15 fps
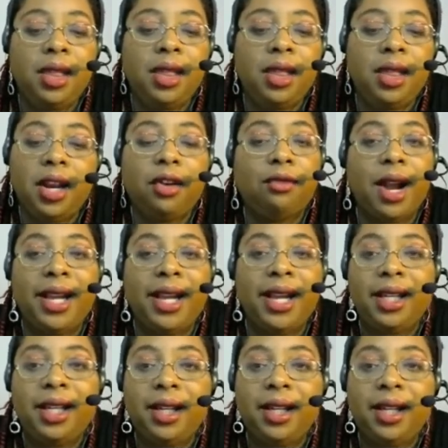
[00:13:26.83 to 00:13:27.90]
they're
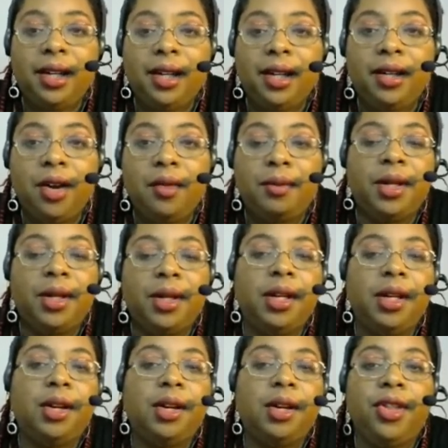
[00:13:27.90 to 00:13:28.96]
writing in their
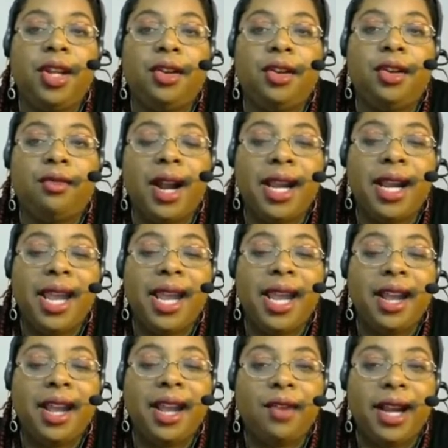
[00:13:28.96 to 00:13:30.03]
notebook or they're
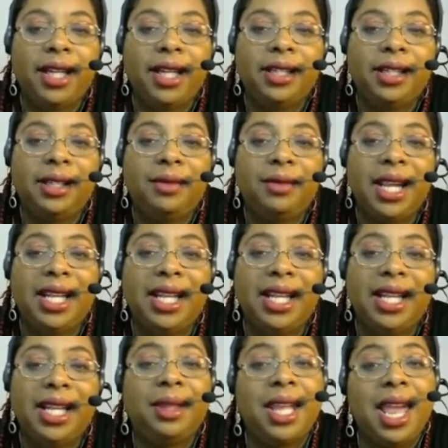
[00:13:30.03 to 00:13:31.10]
handwriting some
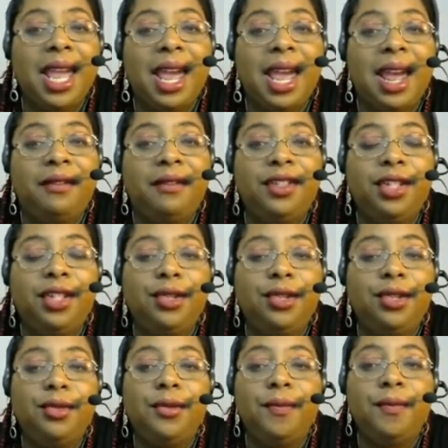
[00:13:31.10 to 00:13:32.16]
things, but they have
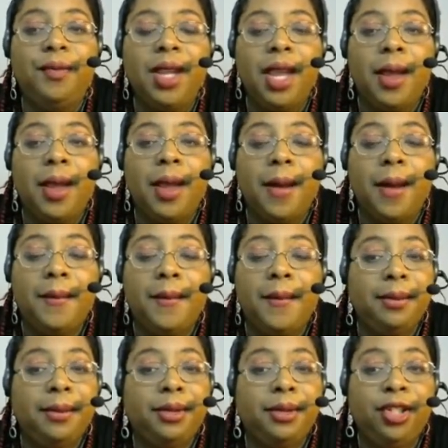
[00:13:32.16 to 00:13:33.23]
to
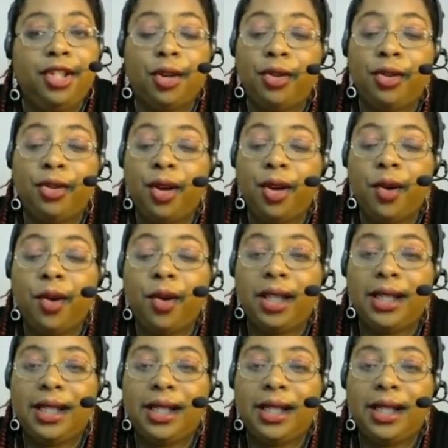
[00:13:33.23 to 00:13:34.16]
be able to show their work.